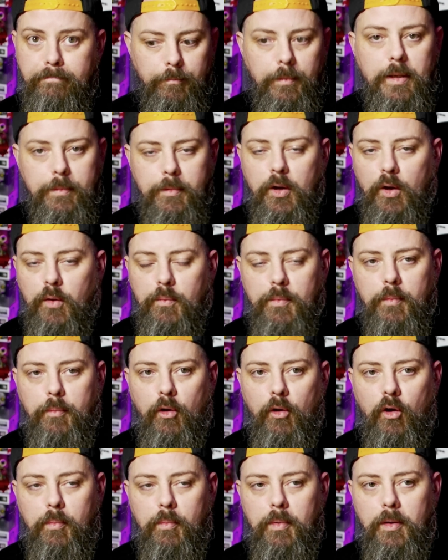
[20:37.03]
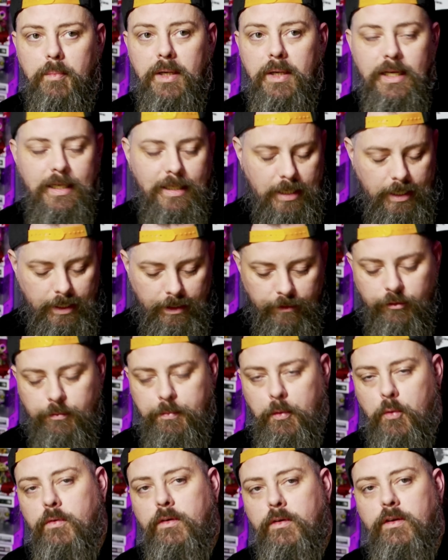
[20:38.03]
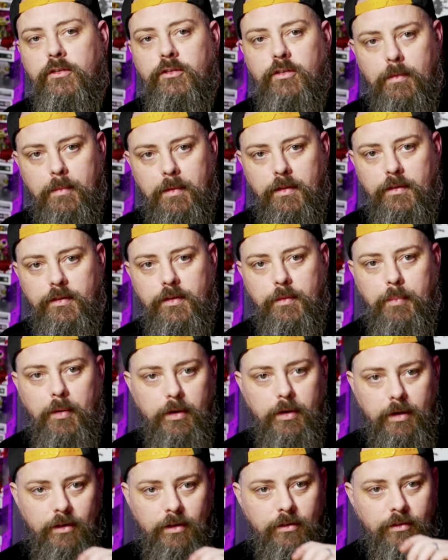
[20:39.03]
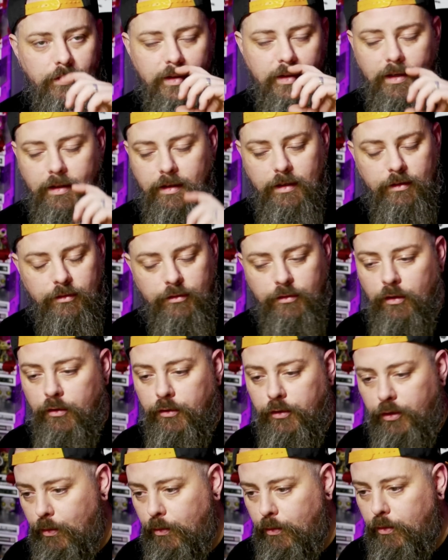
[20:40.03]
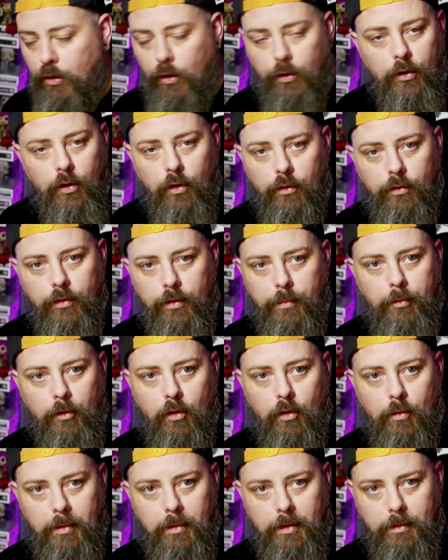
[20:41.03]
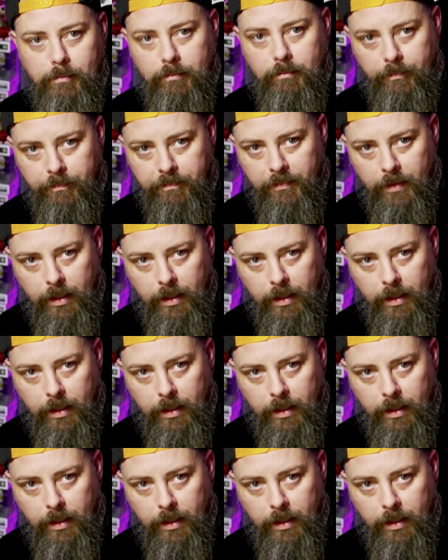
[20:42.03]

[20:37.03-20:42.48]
Maybe I'm the problem. And I've spoken to some of the debunkers, and they're like, it's not you, you're not the problem.